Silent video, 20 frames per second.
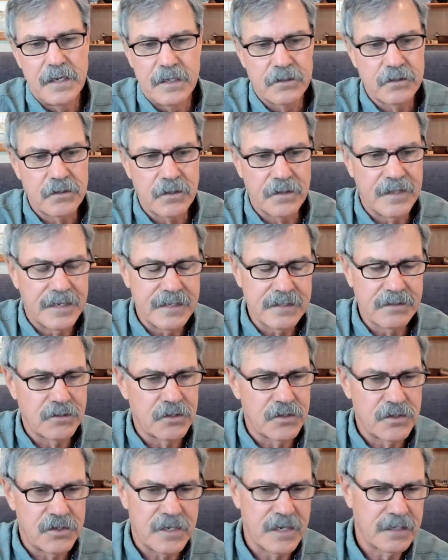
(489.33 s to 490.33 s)
So that
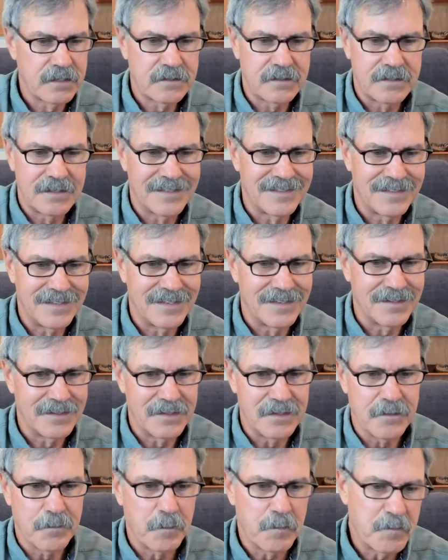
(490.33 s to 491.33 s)
suggests that the,
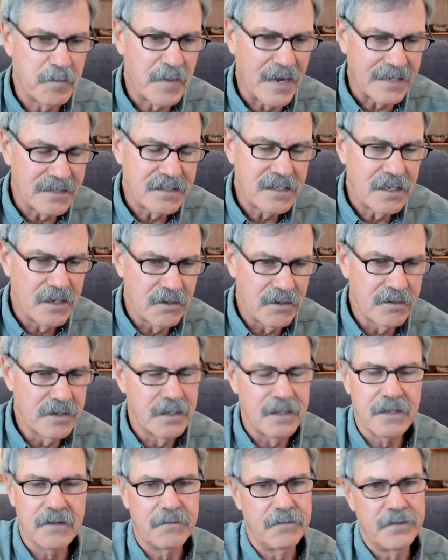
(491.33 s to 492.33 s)
the
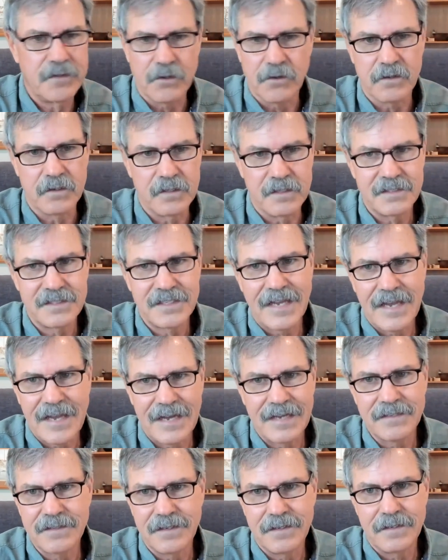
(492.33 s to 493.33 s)
bacteria virulence
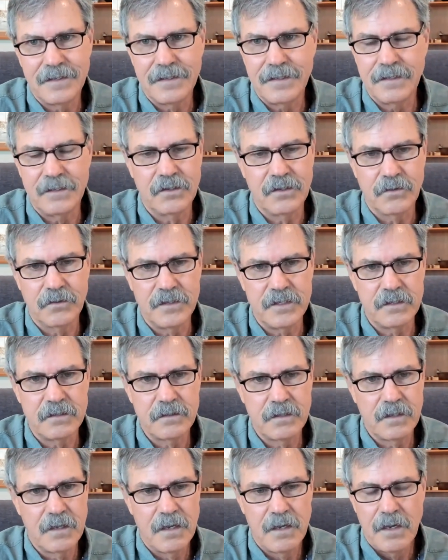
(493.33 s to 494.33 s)
hasn't
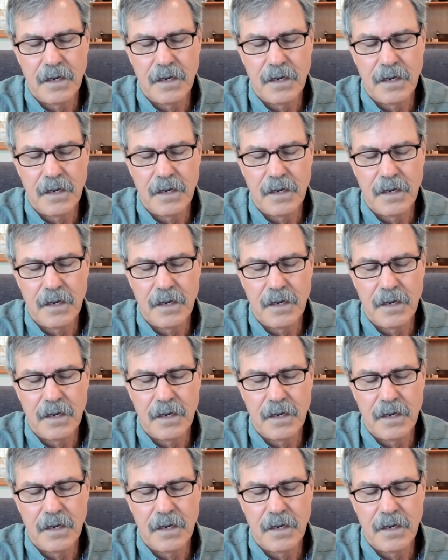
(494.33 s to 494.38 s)
increased